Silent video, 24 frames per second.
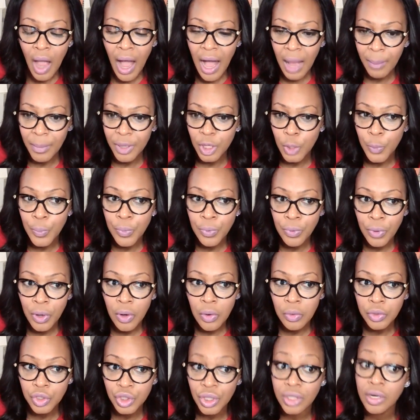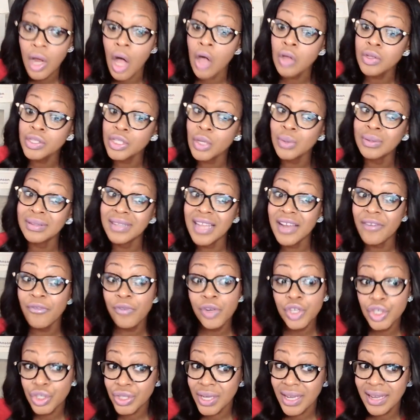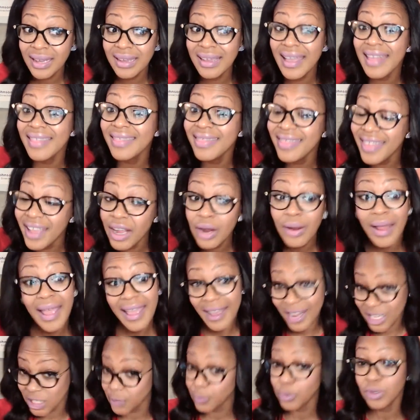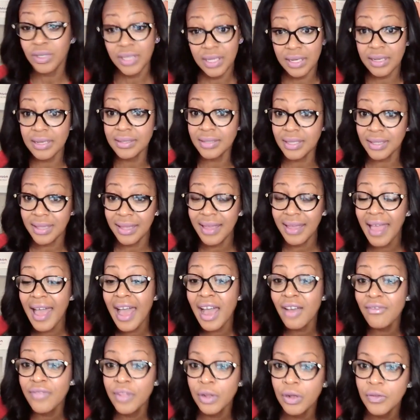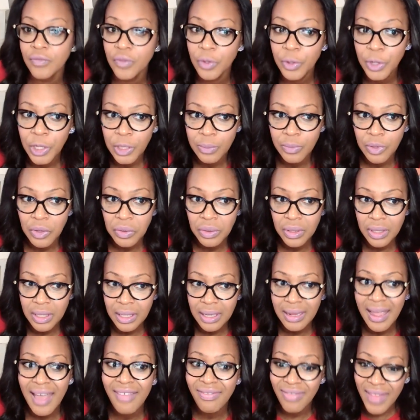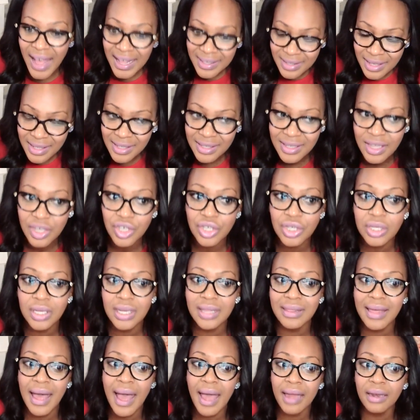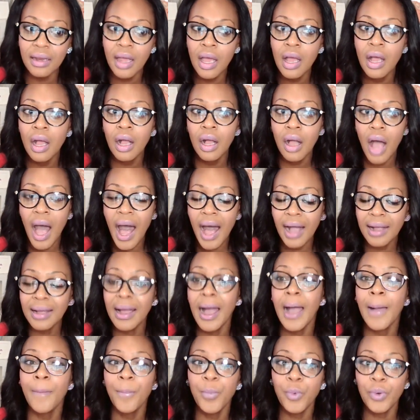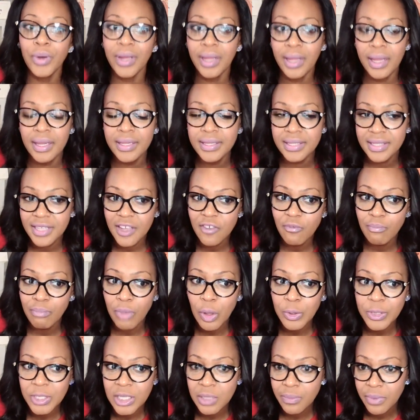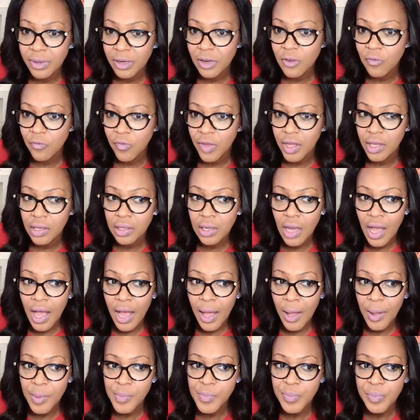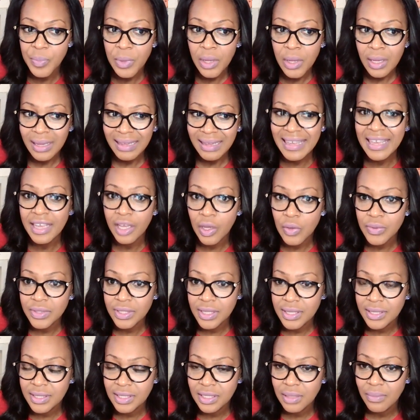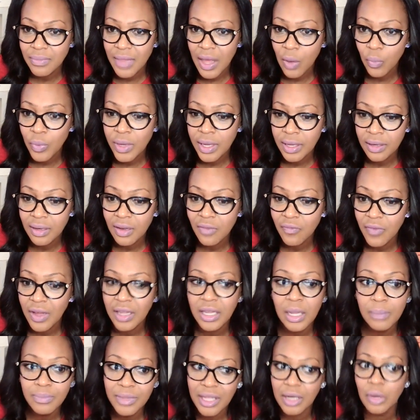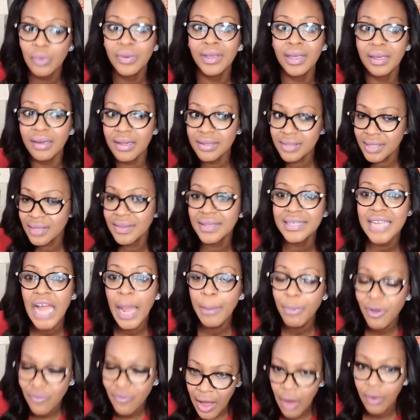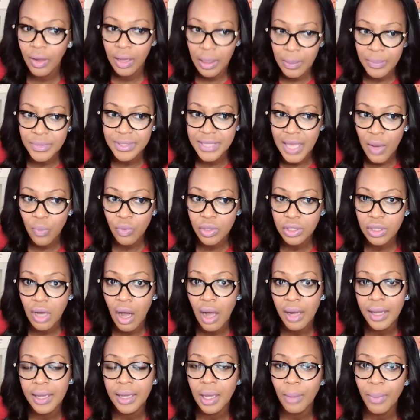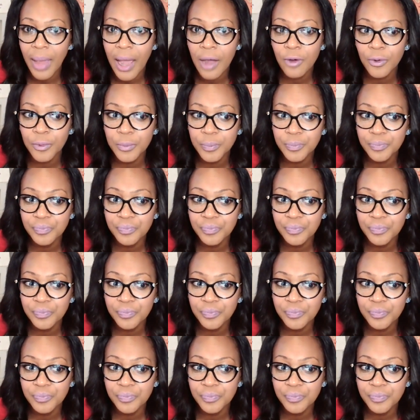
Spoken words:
an approach, and also leveraging their expertise that they have there in their community. And that's essentially that comprehensive multi-benefit ecosystem that we can develop that'll get us to the type of outcomes that we're talking about.